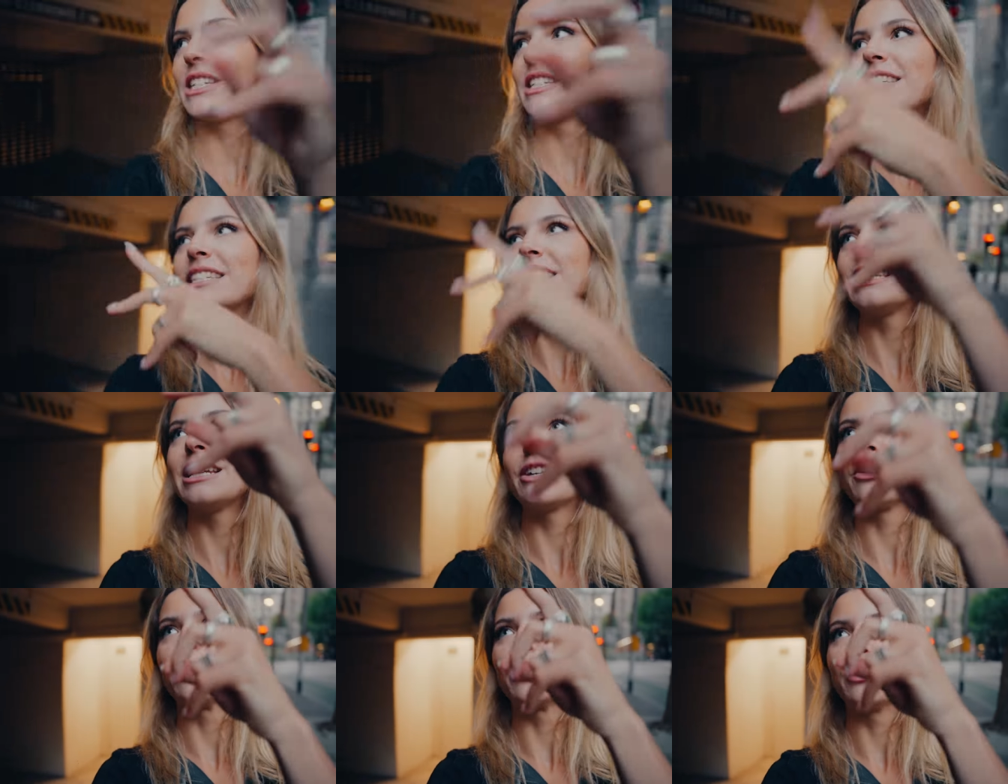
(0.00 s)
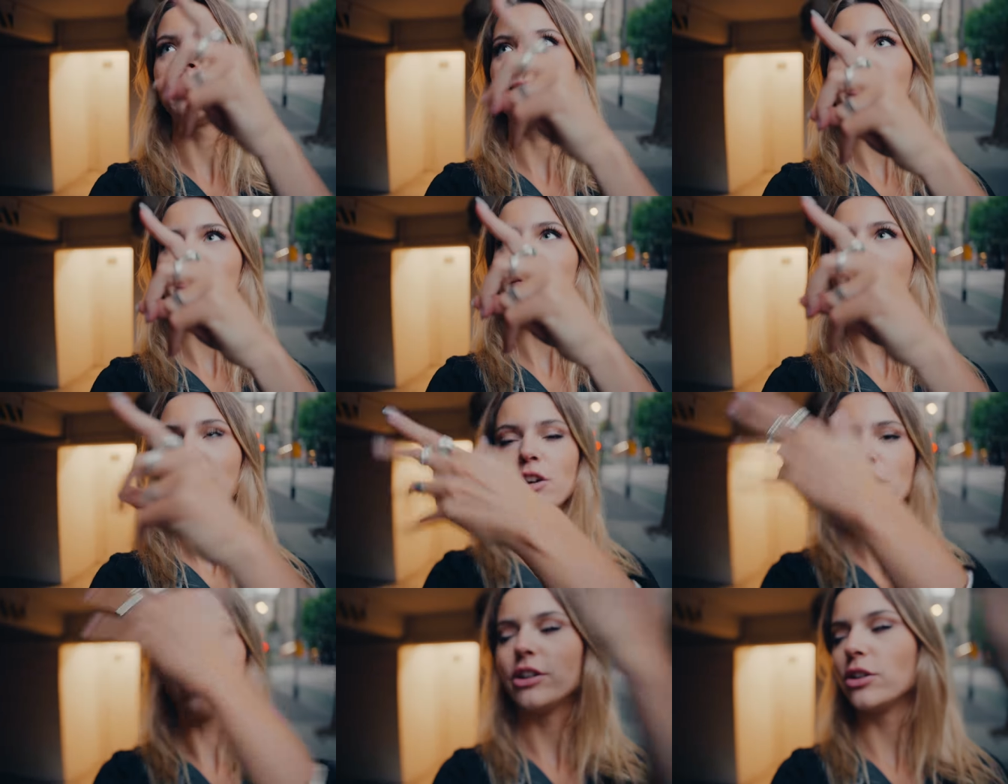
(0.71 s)
it's this little, I
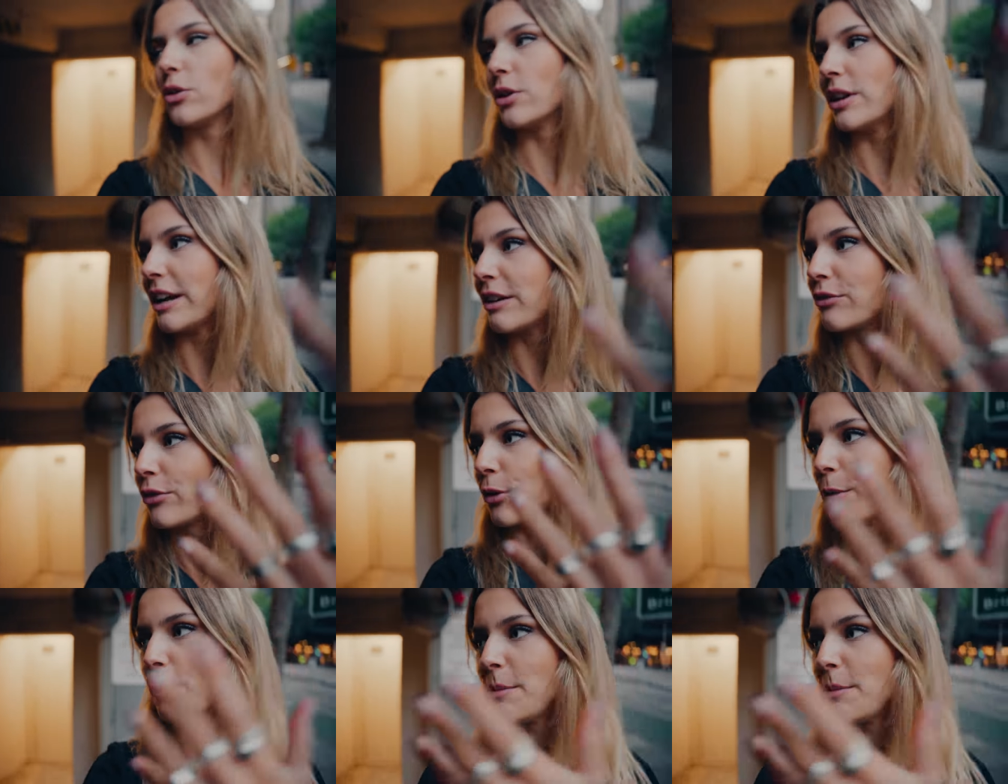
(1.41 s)
don't know how you call it, like a